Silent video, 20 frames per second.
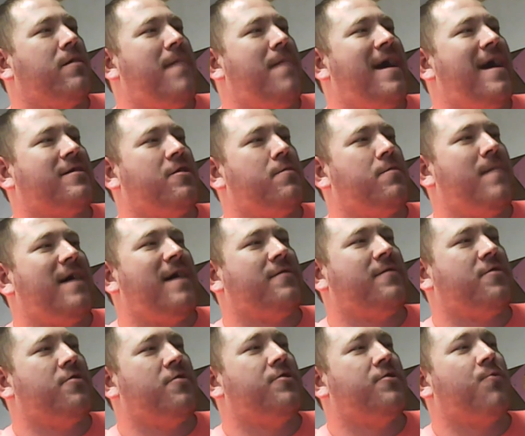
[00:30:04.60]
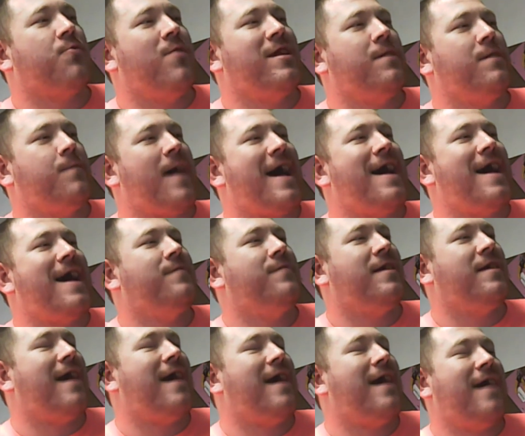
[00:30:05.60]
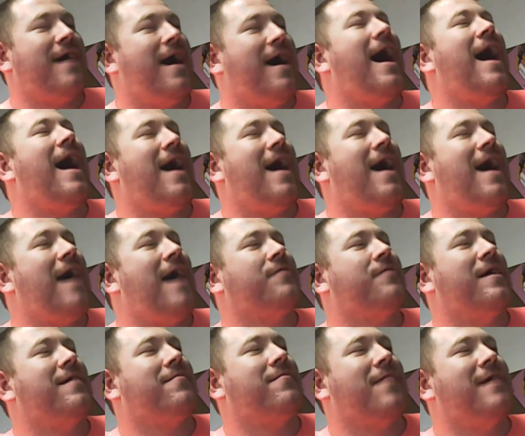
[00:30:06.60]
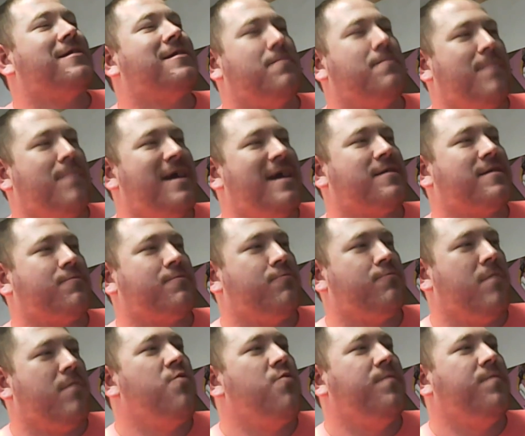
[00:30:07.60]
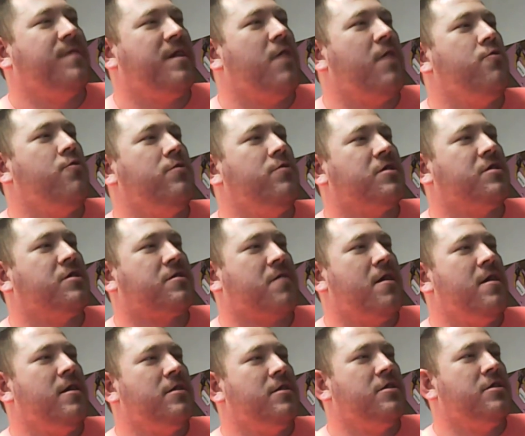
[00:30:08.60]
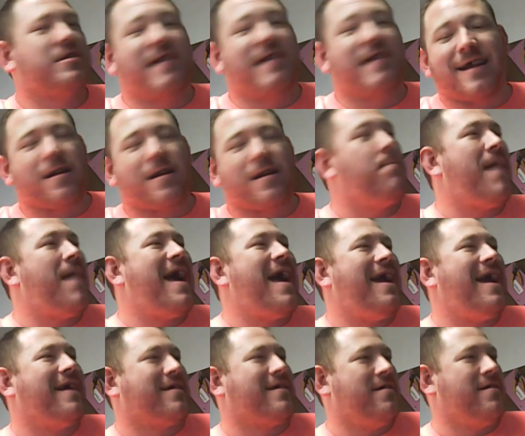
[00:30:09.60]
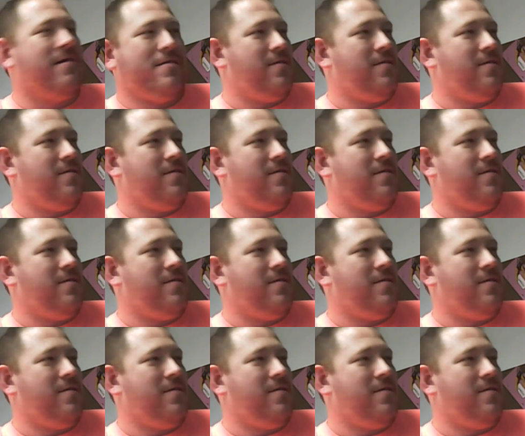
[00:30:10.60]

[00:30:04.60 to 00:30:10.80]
them back to about their 25, then I think that's the best move to do. Just kick them back.